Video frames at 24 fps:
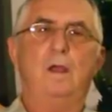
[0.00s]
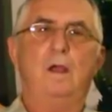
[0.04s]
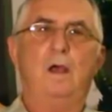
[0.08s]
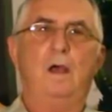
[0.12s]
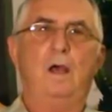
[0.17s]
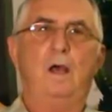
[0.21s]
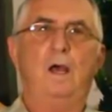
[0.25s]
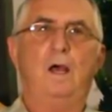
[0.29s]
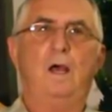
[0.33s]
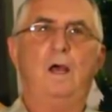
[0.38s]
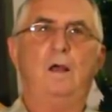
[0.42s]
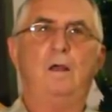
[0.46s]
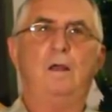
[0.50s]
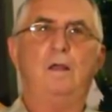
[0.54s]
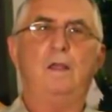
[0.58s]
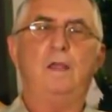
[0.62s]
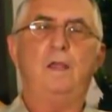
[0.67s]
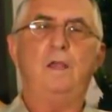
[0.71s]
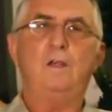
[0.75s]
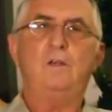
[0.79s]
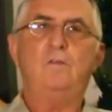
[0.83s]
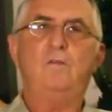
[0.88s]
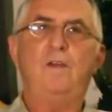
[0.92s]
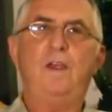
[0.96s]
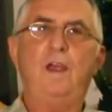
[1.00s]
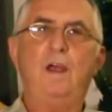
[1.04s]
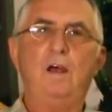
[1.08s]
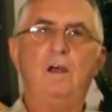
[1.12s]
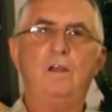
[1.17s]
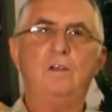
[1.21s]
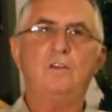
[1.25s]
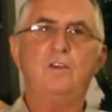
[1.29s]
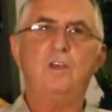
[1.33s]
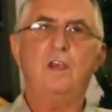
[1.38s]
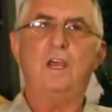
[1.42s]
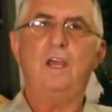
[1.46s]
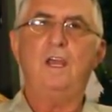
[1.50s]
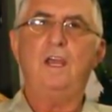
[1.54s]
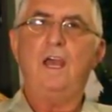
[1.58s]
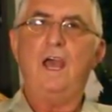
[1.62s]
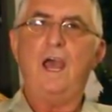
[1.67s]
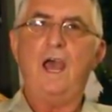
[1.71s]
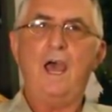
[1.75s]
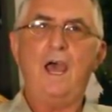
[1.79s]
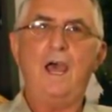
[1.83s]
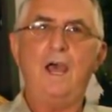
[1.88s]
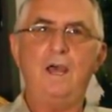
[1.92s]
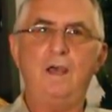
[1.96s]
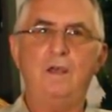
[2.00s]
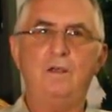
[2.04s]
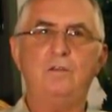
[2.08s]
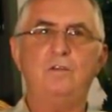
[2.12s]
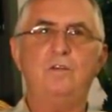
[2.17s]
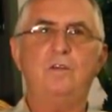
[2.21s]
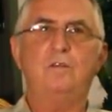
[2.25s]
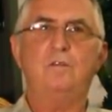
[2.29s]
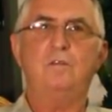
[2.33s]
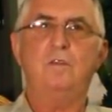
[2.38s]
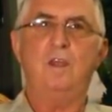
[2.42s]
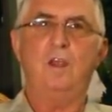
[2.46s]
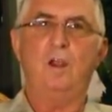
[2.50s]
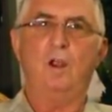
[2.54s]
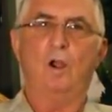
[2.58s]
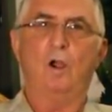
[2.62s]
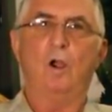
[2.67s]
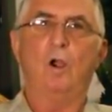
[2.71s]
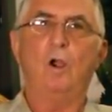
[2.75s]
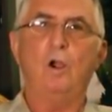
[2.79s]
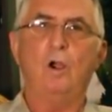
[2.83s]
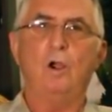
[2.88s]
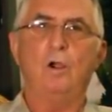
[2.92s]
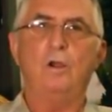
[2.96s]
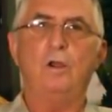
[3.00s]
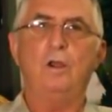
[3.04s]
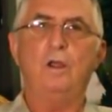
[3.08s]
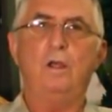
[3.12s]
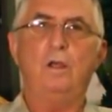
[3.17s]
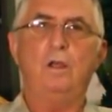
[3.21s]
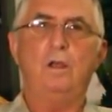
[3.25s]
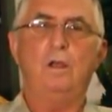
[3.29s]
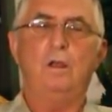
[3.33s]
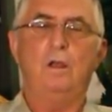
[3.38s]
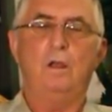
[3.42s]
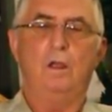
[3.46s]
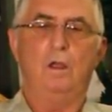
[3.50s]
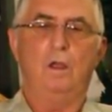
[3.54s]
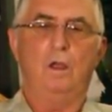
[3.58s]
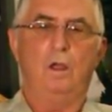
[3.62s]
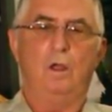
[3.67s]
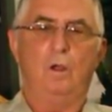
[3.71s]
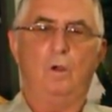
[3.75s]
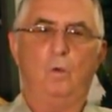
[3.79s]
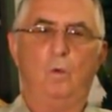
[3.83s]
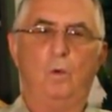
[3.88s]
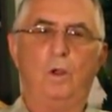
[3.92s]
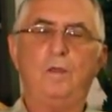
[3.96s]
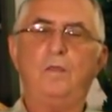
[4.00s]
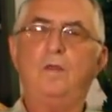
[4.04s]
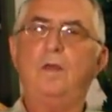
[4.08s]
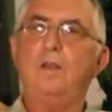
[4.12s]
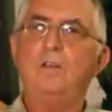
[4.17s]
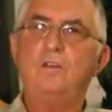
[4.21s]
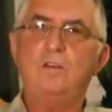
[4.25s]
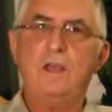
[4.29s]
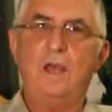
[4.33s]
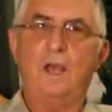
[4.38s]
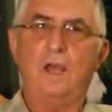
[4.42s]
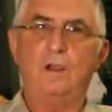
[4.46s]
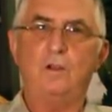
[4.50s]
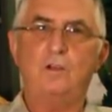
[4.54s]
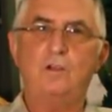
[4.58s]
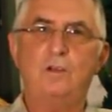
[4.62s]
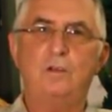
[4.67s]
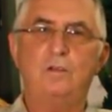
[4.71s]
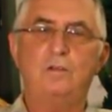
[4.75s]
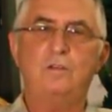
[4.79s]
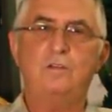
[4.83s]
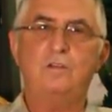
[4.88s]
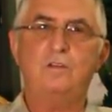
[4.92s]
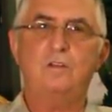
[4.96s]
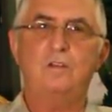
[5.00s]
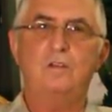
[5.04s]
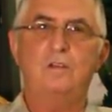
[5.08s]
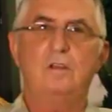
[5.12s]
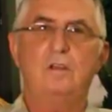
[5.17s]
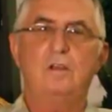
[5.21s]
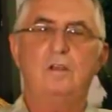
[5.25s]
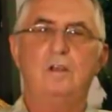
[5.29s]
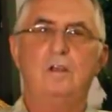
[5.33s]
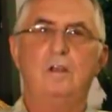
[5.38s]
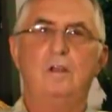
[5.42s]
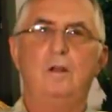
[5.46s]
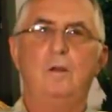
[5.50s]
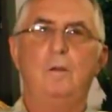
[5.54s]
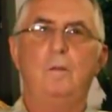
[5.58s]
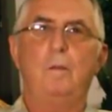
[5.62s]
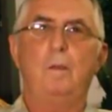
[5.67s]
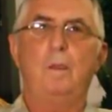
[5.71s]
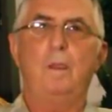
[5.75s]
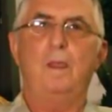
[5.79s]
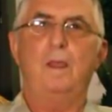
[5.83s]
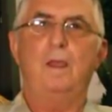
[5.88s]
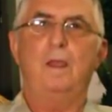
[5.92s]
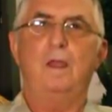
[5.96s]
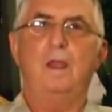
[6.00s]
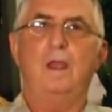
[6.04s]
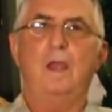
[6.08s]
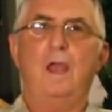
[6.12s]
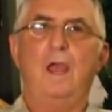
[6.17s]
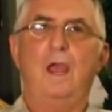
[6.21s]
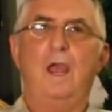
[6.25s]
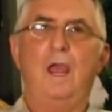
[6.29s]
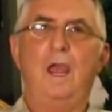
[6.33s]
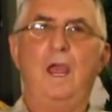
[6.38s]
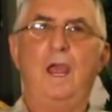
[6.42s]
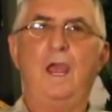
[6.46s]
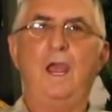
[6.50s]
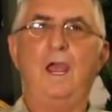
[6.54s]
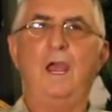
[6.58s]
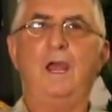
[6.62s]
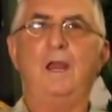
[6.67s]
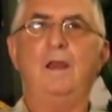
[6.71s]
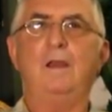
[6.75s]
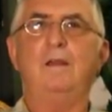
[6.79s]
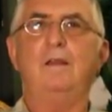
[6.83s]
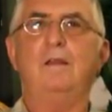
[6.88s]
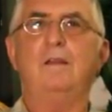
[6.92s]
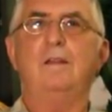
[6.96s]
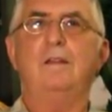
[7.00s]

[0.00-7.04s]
uh, his fiance has the urn with his ashes and